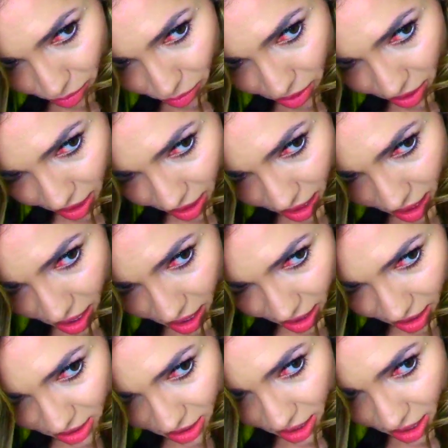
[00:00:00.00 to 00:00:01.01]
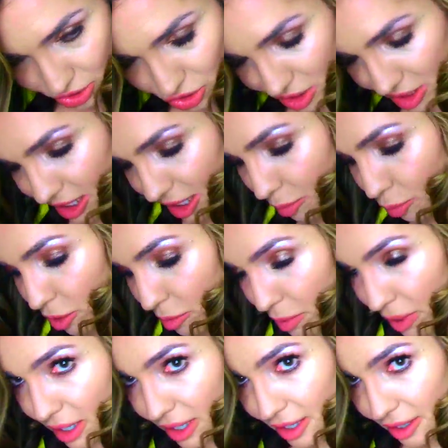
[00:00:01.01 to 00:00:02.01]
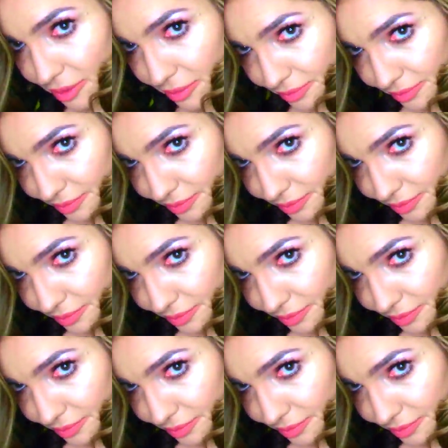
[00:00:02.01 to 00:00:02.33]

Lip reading: Okay, and I just keep repeating.